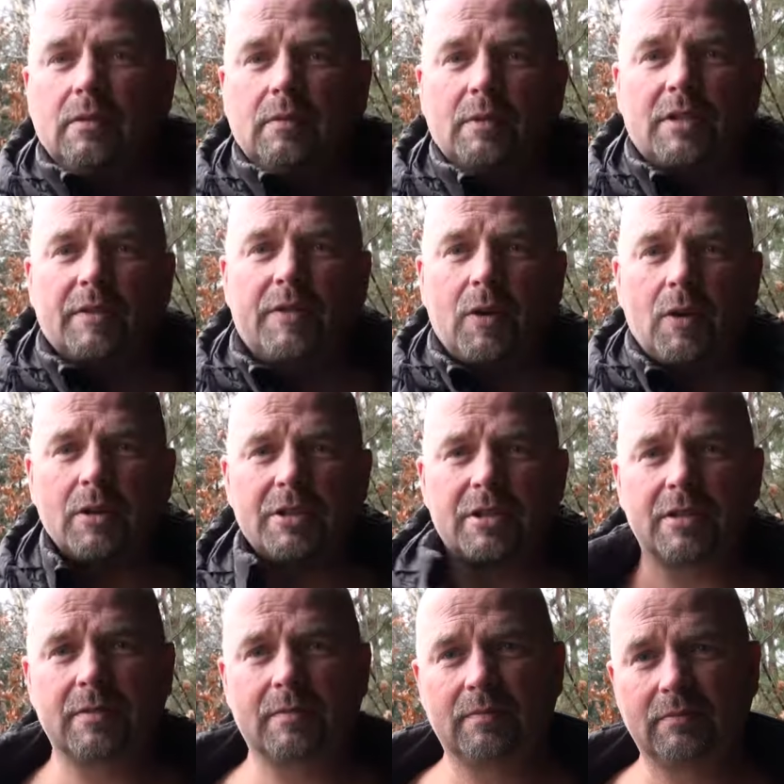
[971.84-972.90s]
Which of
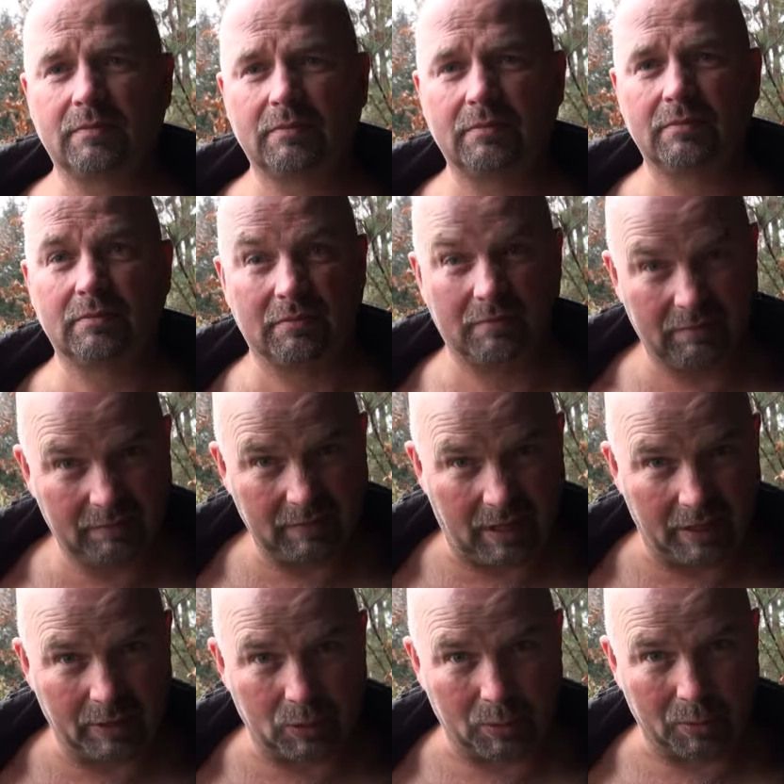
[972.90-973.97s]
course,
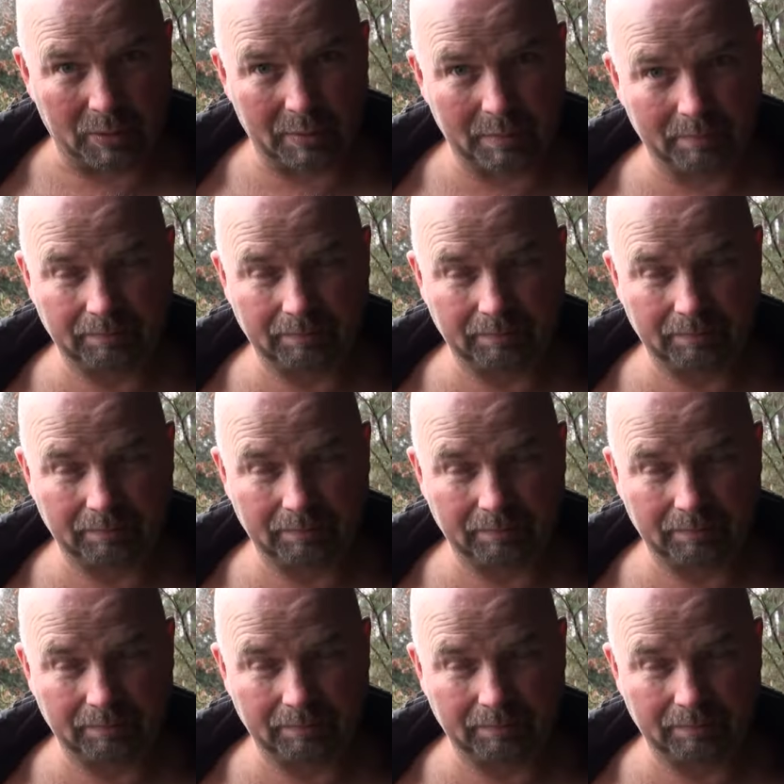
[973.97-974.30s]
I don't.